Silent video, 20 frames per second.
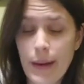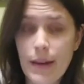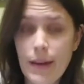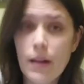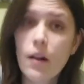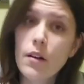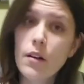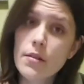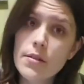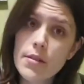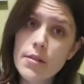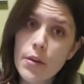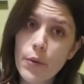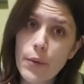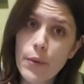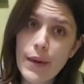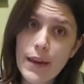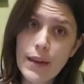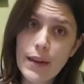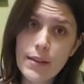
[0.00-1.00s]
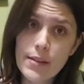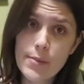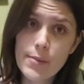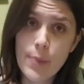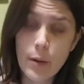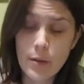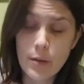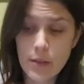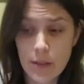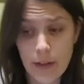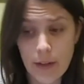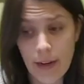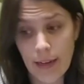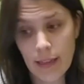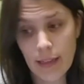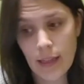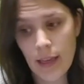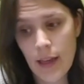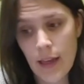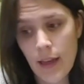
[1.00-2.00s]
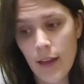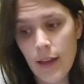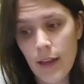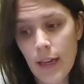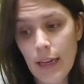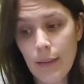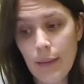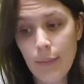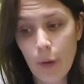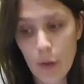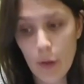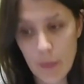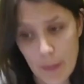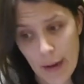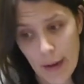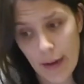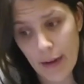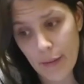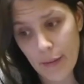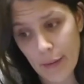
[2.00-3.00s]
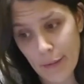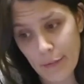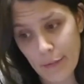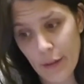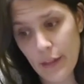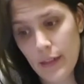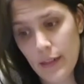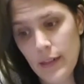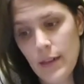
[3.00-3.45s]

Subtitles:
also weakens bone strength in both men and women.